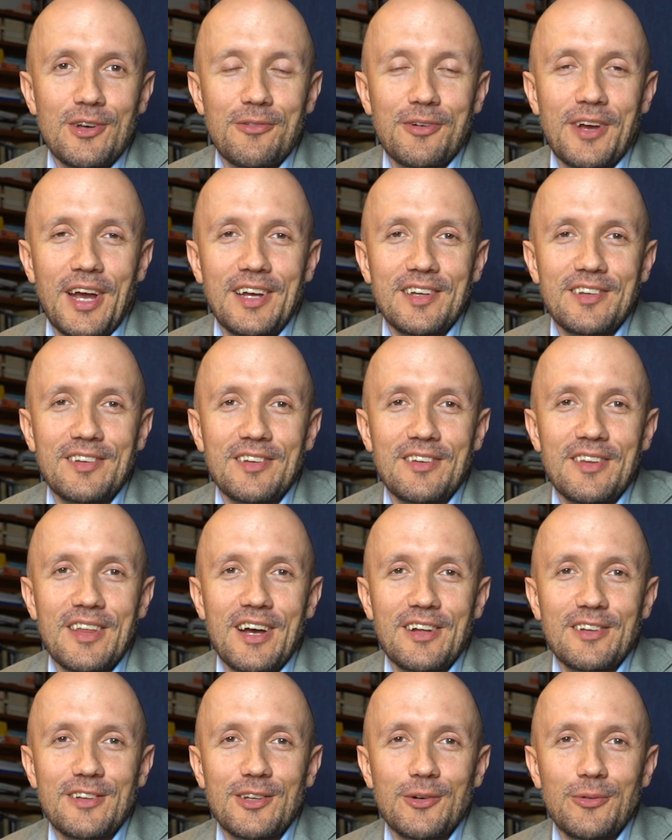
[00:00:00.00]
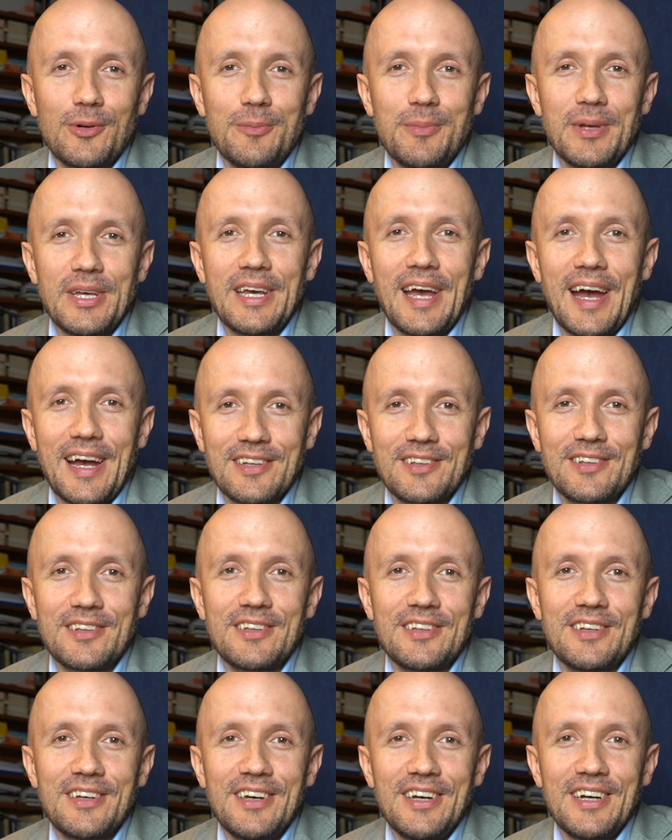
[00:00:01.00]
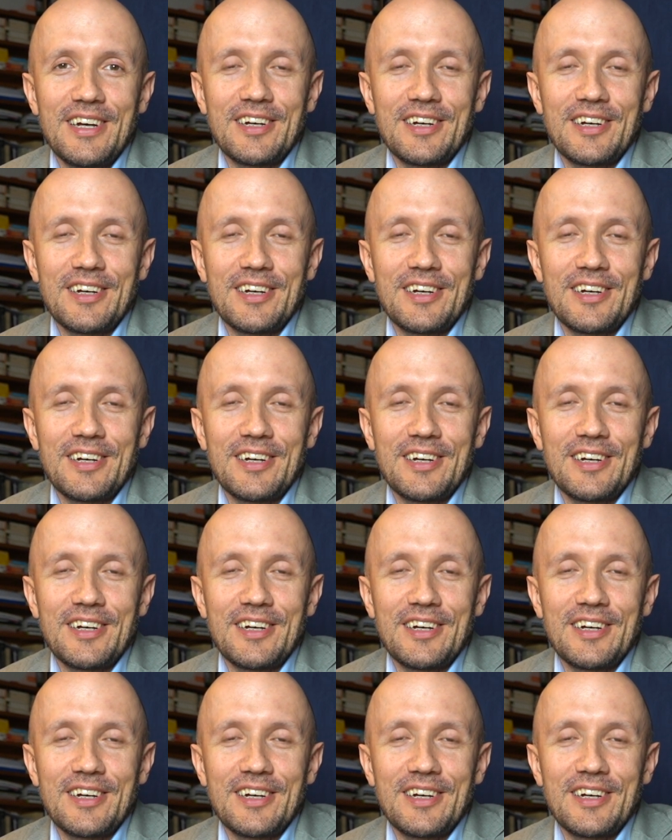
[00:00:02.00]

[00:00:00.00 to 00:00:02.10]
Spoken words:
of cases the answer will be yes.